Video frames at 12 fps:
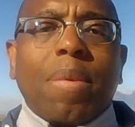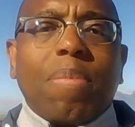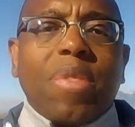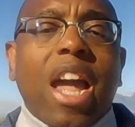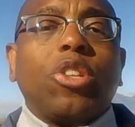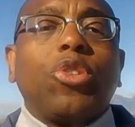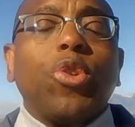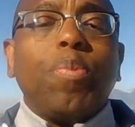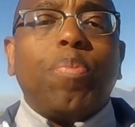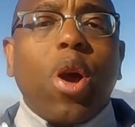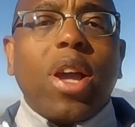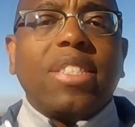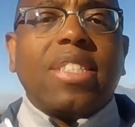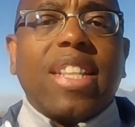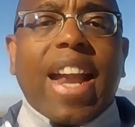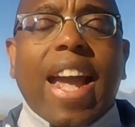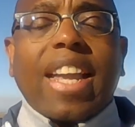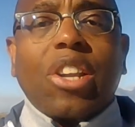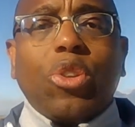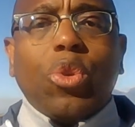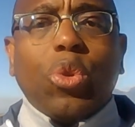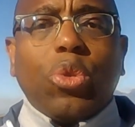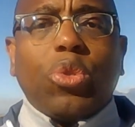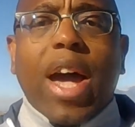There are 2 points that I can
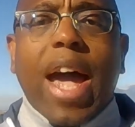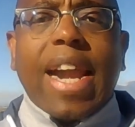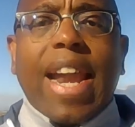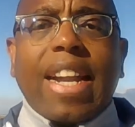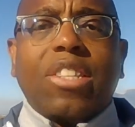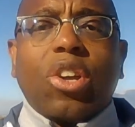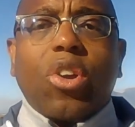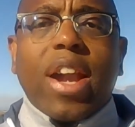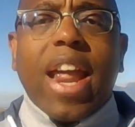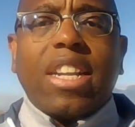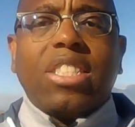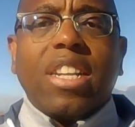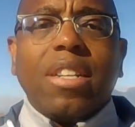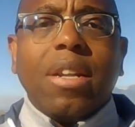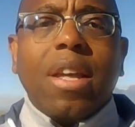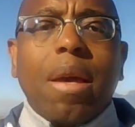use to highlight the connection